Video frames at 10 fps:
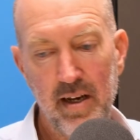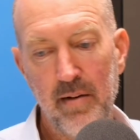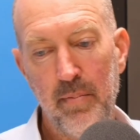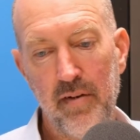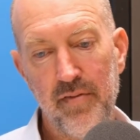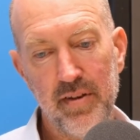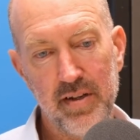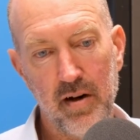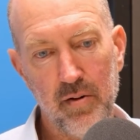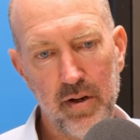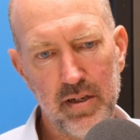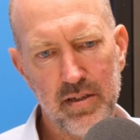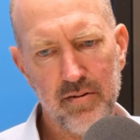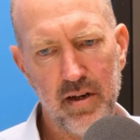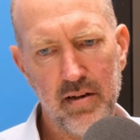but for the telco
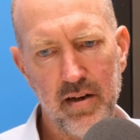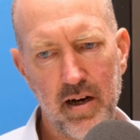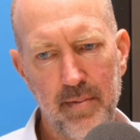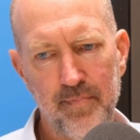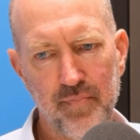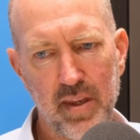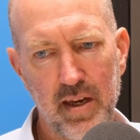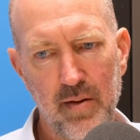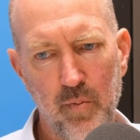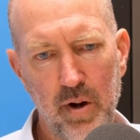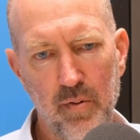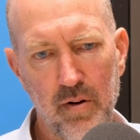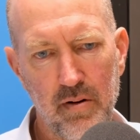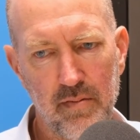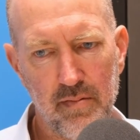industry, and we
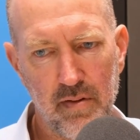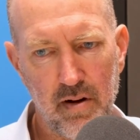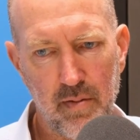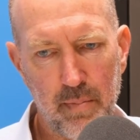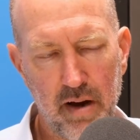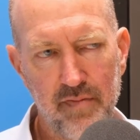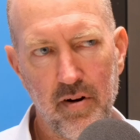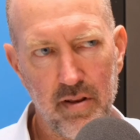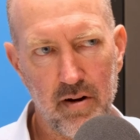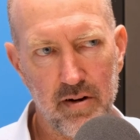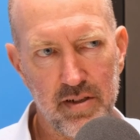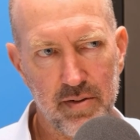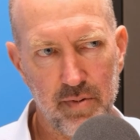were, you know, by far the largest.